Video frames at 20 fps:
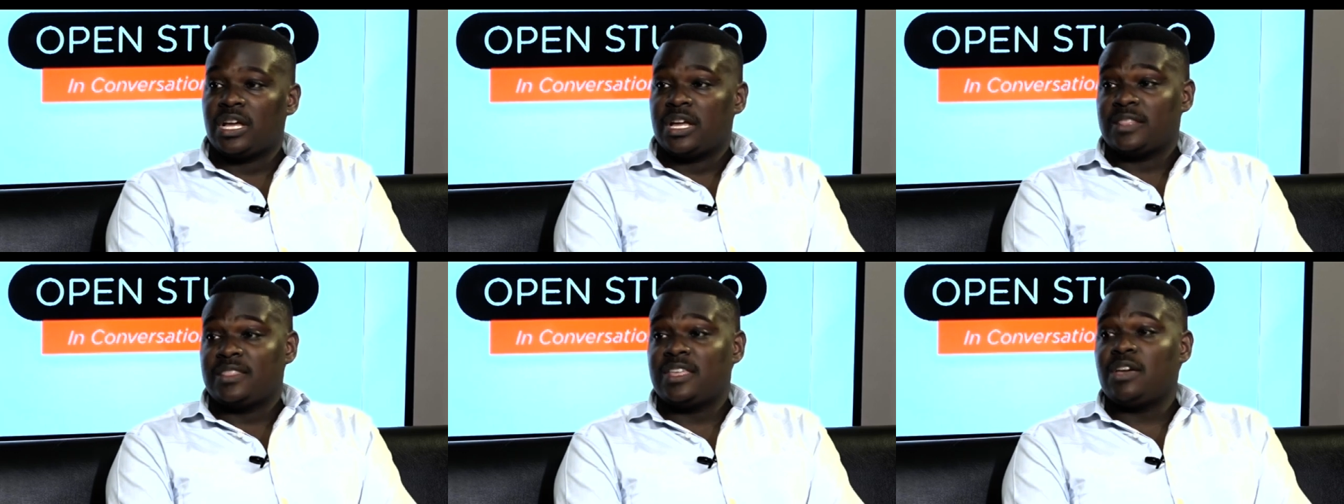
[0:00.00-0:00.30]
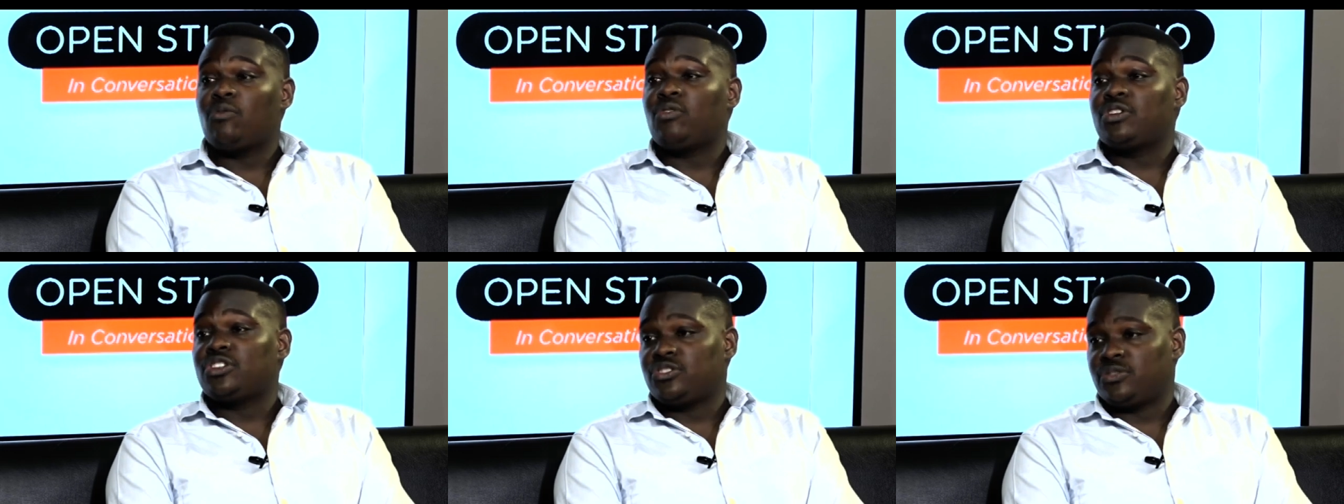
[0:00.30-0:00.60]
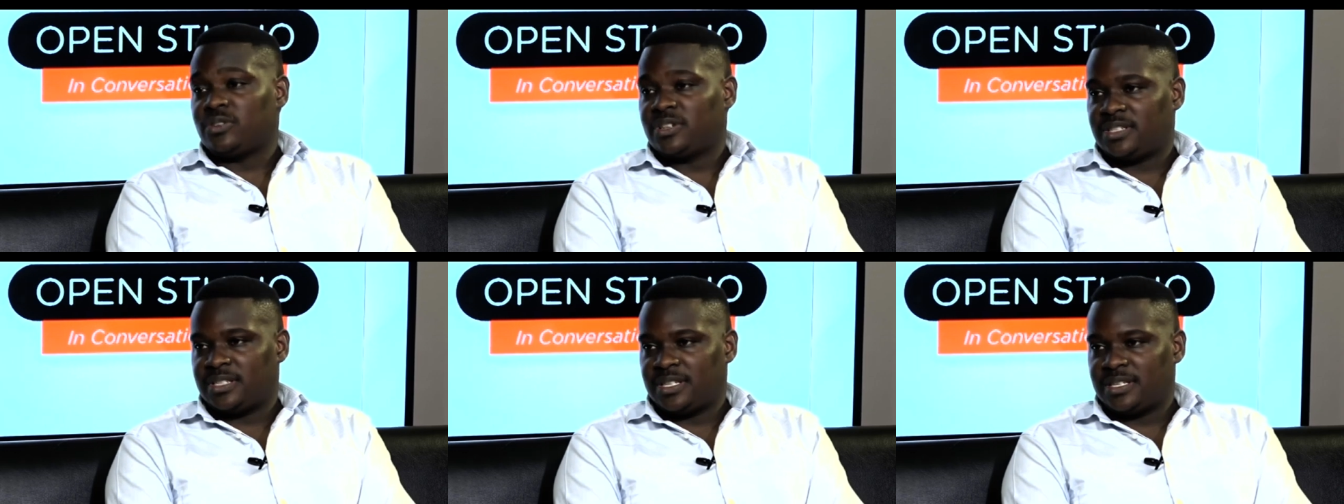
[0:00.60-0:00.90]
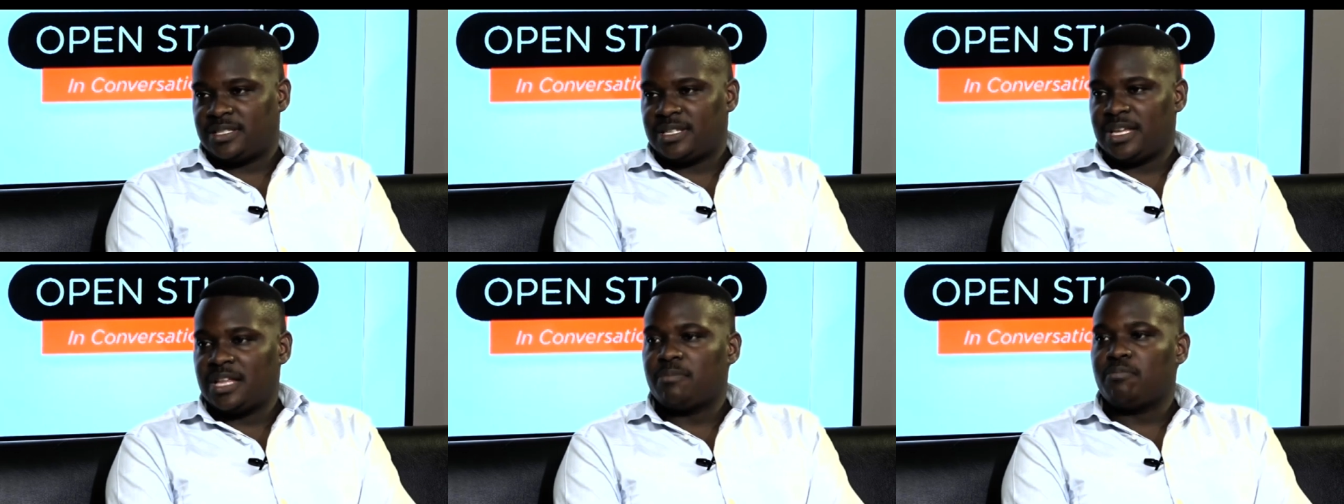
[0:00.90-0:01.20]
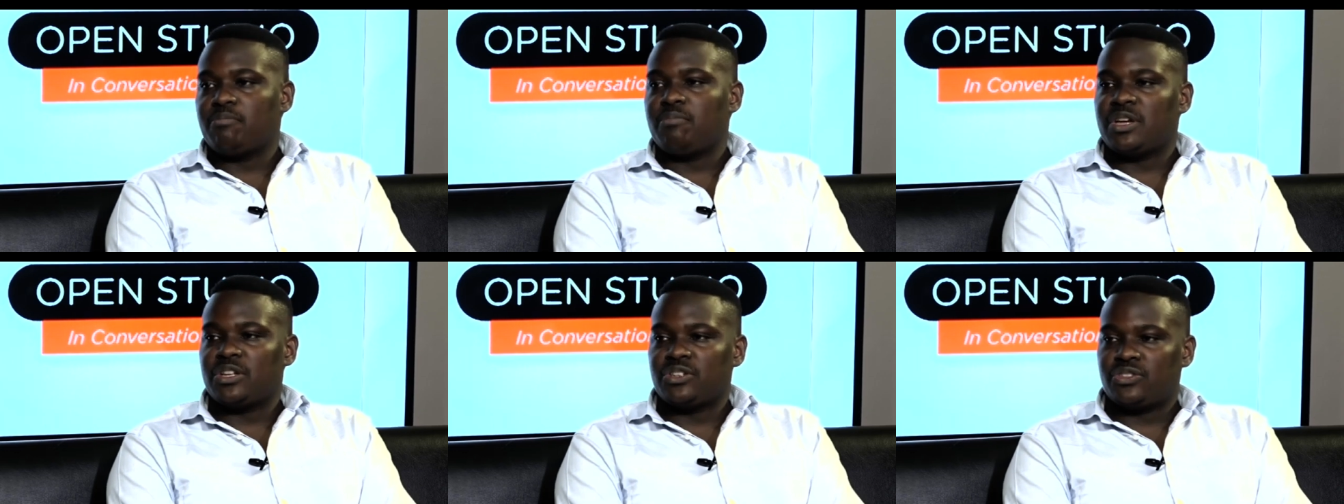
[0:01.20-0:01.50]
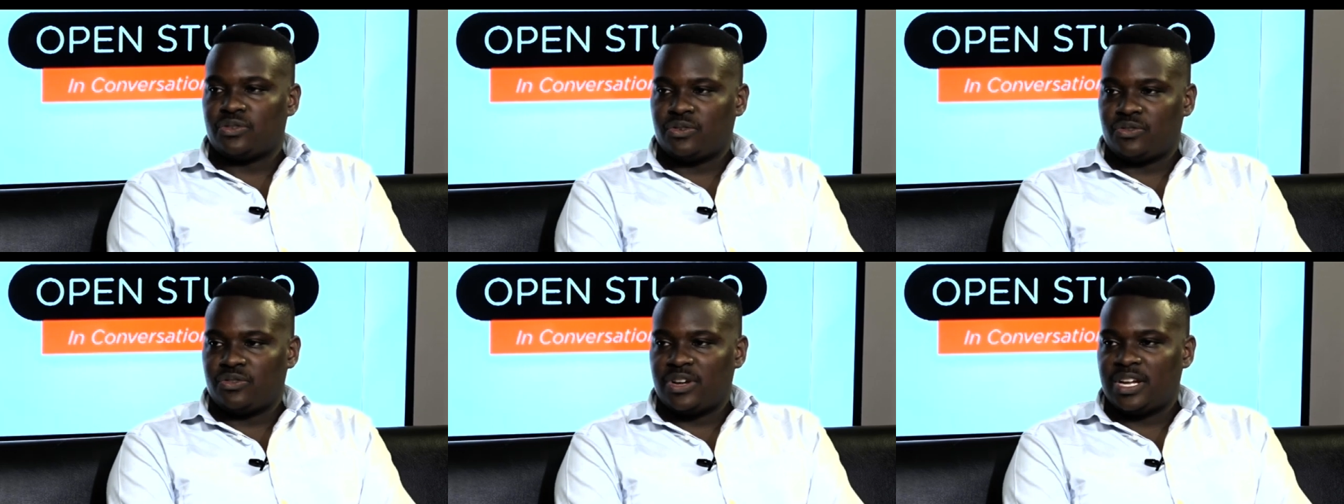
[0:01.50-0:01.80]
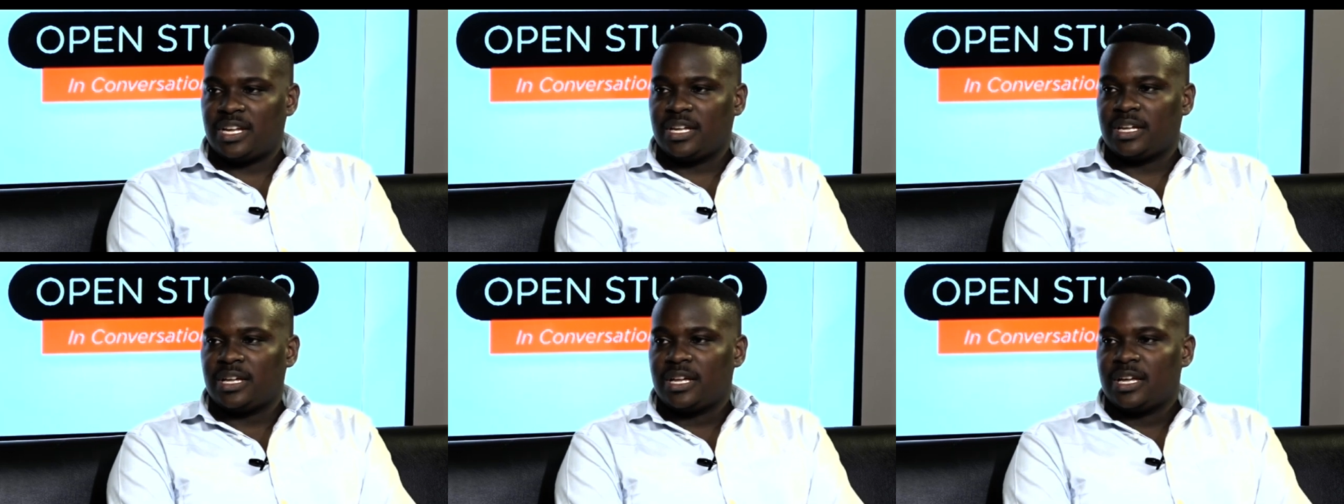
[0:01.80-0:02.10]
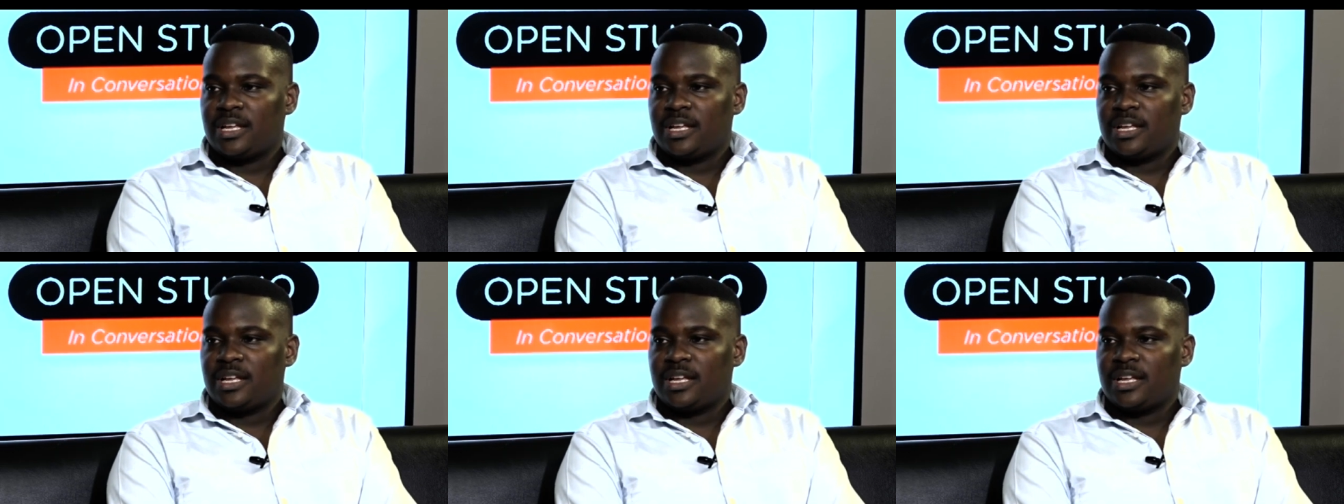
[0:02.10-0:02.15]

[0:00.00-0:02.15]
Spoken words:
they want to assist in mentoring